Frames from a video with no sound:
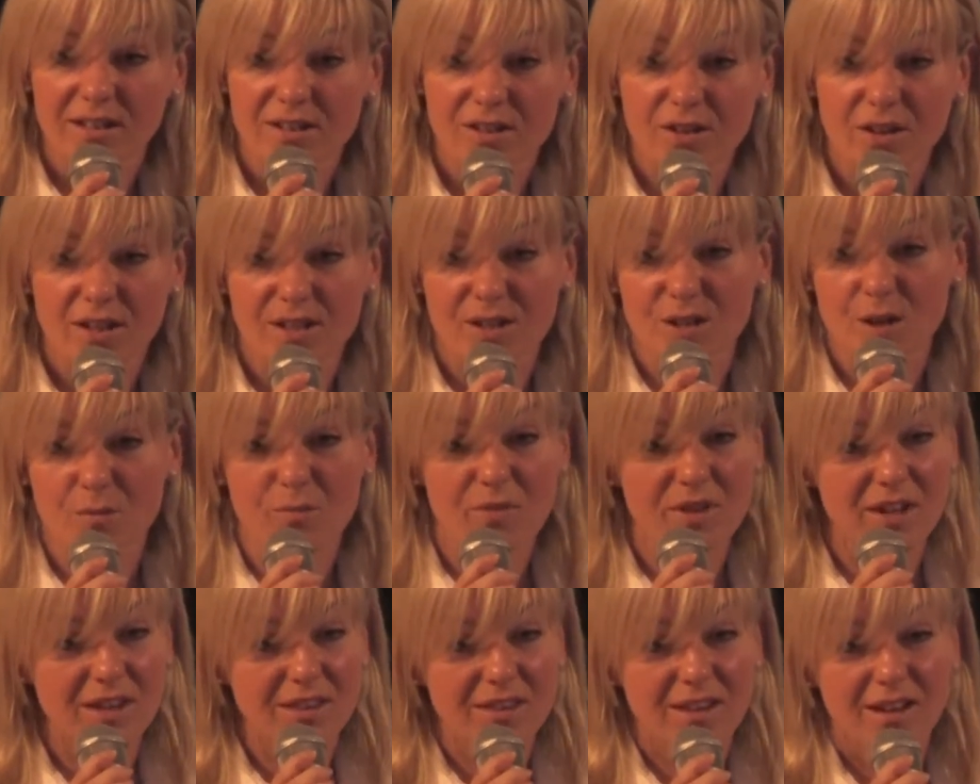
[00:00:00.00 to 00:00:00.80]
So there's
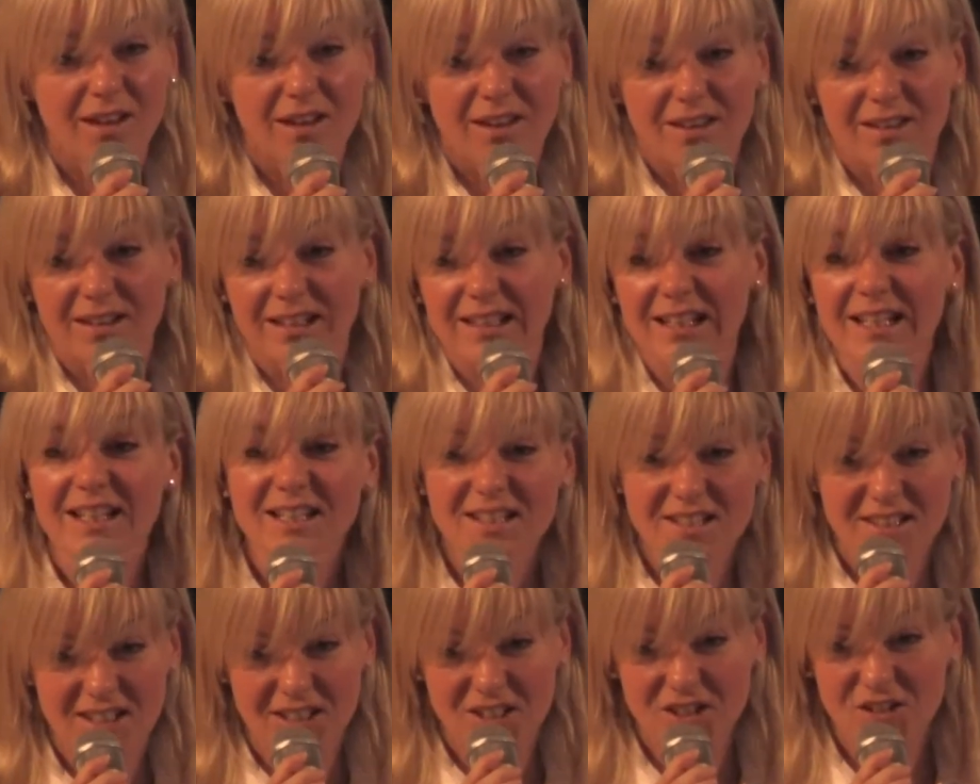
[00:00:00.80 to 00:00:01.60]
something, the
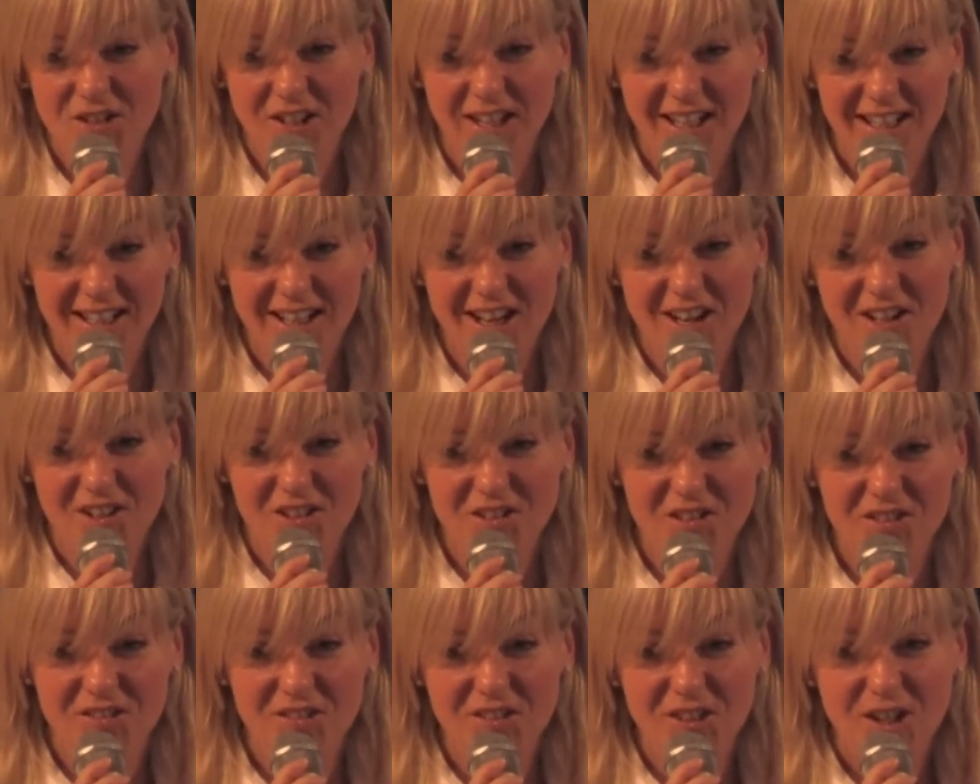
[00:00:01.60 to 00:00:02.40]
least that you get out
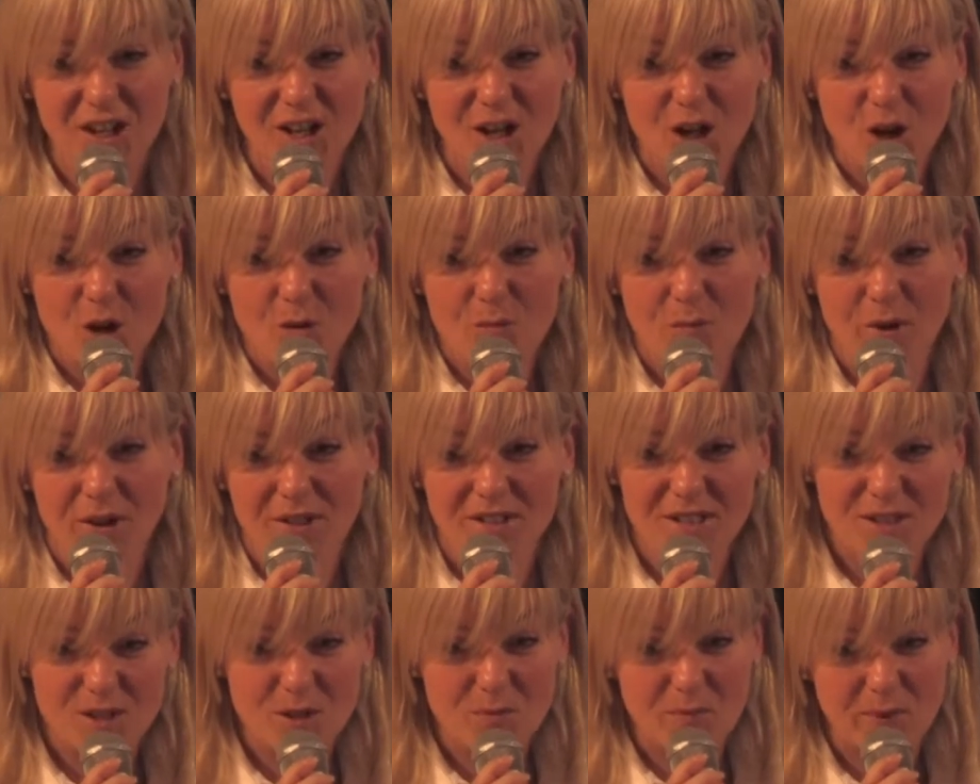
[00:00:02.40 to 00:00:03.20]
of
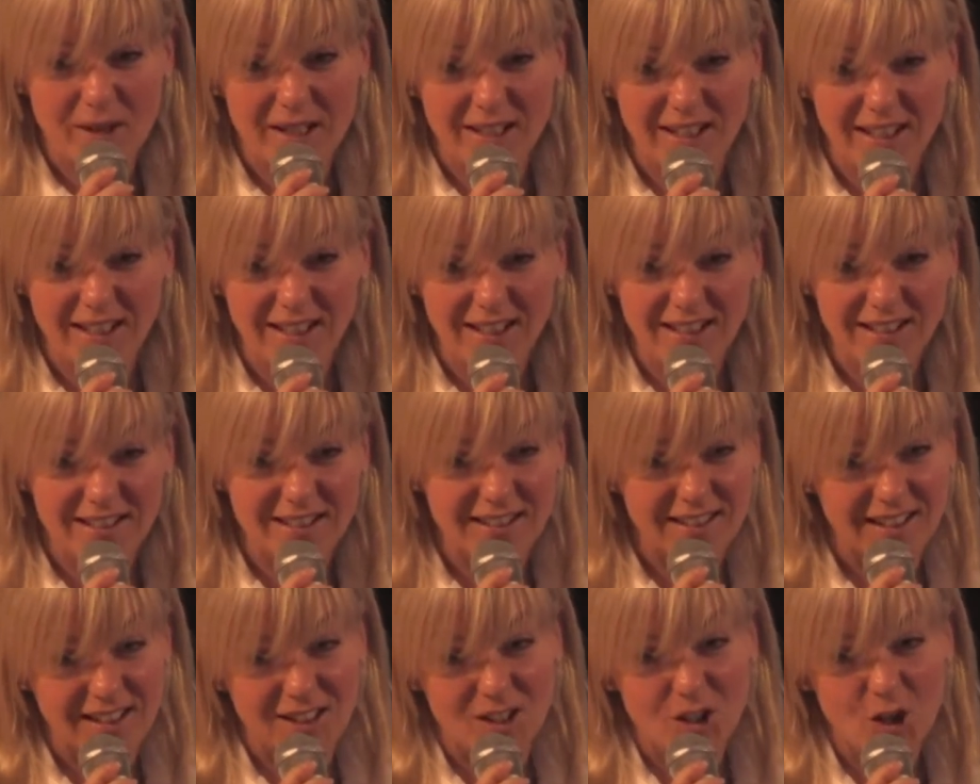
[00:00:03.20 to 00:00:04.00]
participating in
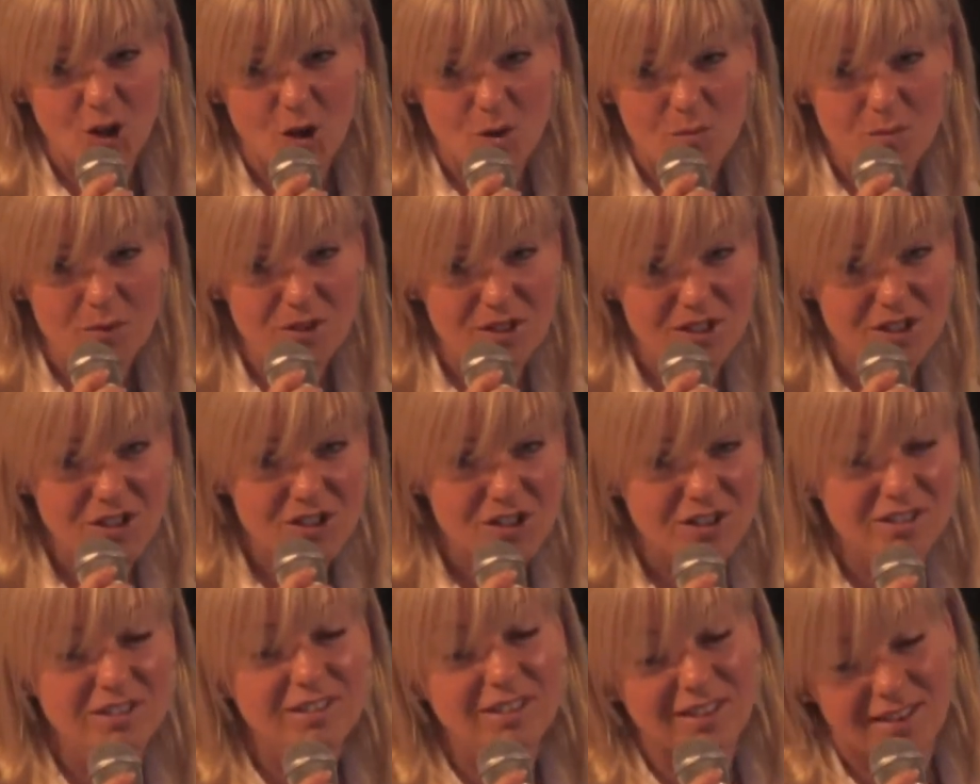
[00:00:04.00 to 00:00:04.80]
a
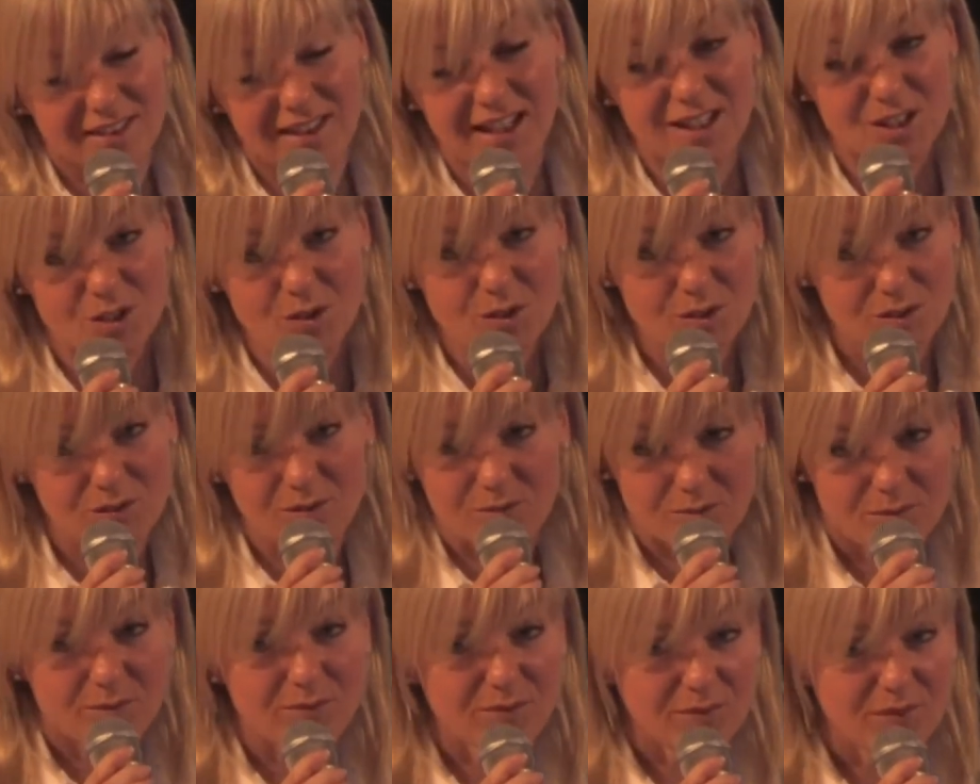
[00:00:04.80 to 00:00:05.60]
competition, that's
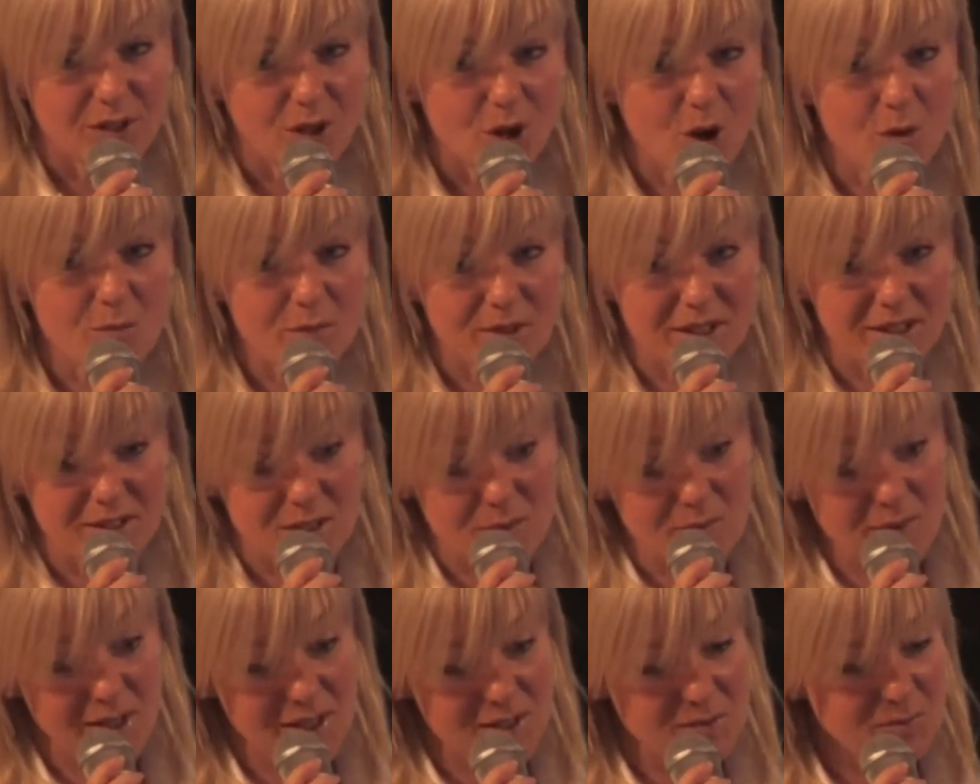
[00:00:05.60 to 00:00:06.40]
the competency
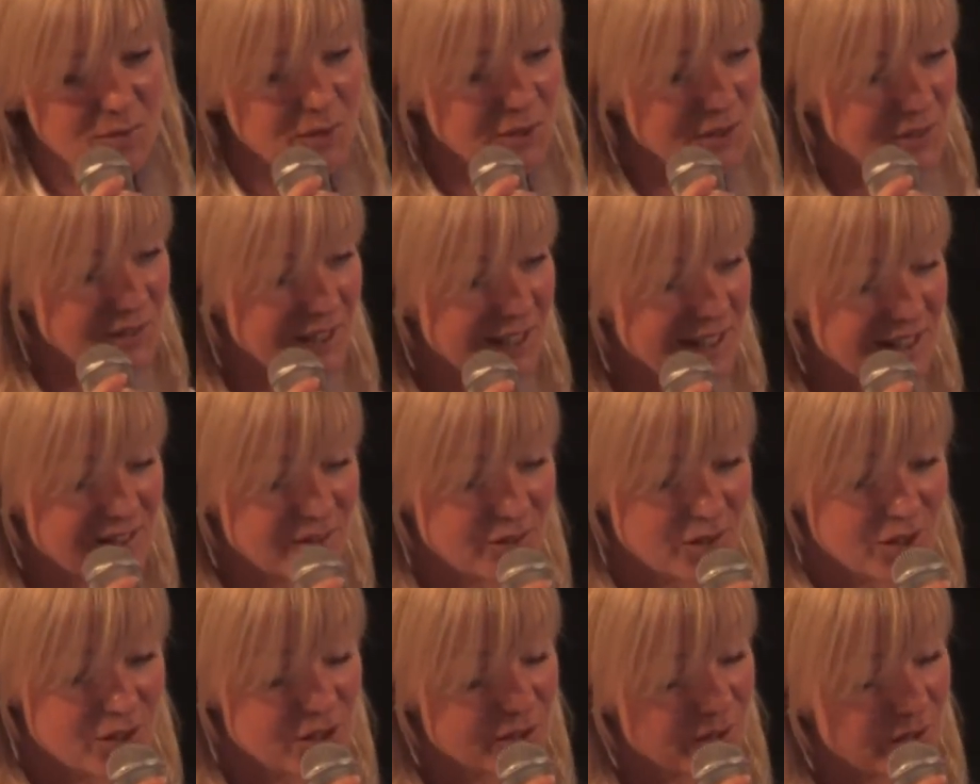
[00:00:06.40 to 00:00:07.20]
passport, right?
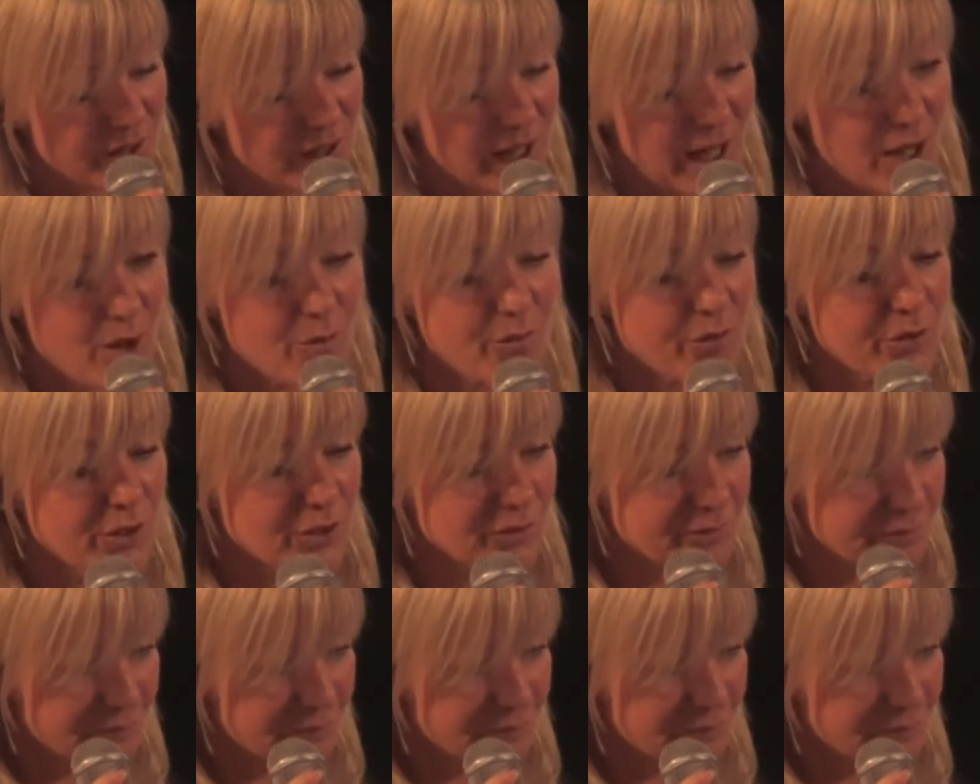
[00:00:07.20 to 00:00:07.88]
Which is very helpful.